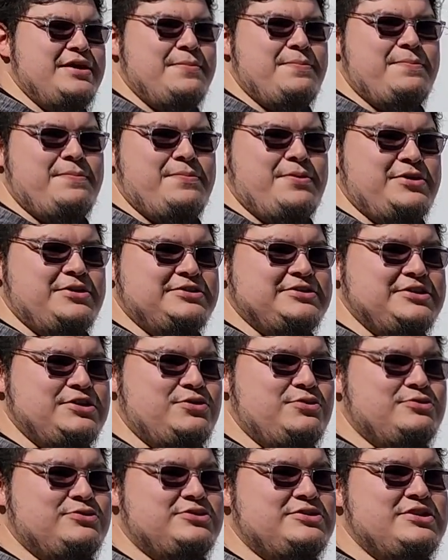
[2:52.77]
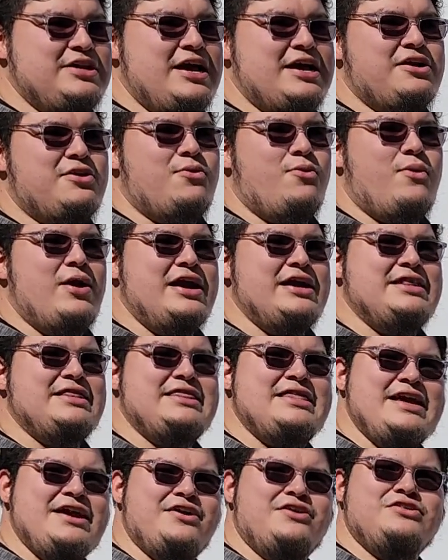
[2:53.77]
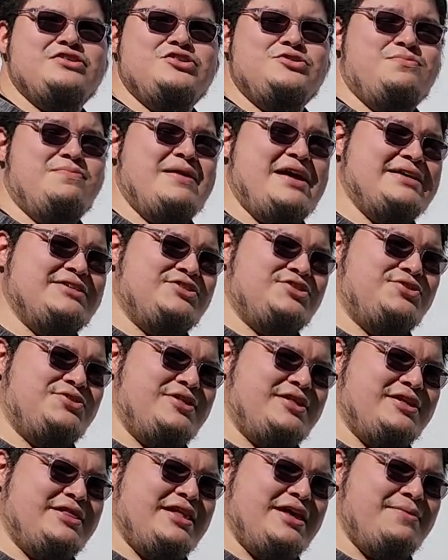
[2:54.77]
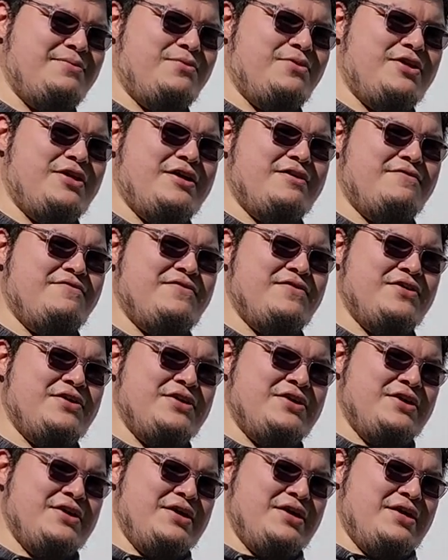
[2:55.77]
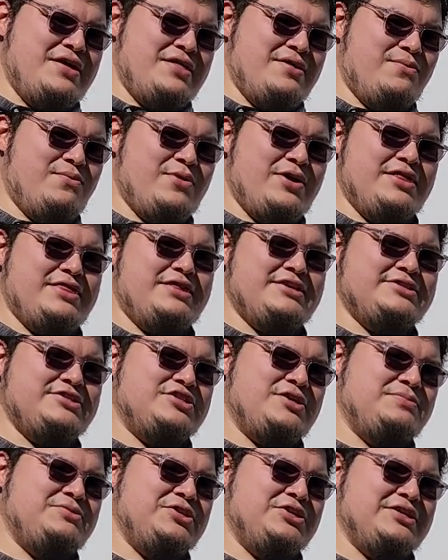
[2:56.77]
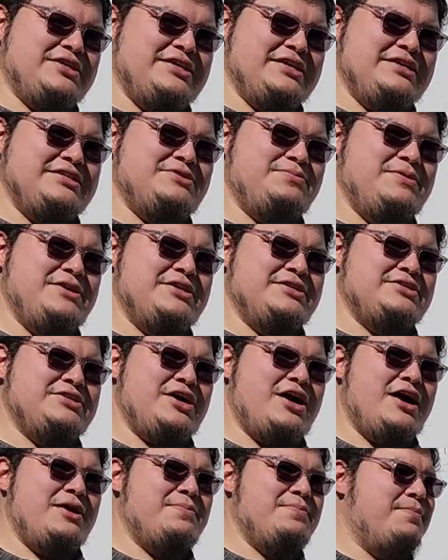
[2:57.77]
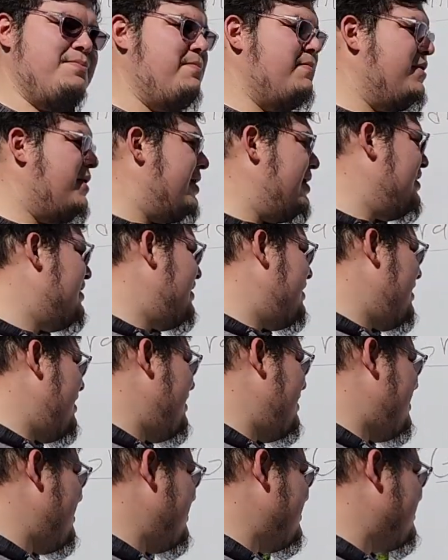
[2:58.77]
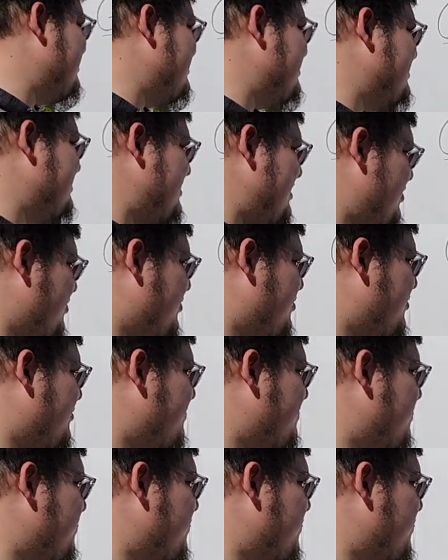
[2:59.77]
a person who's not quite there to master the level of what the subject is being taught, but it is still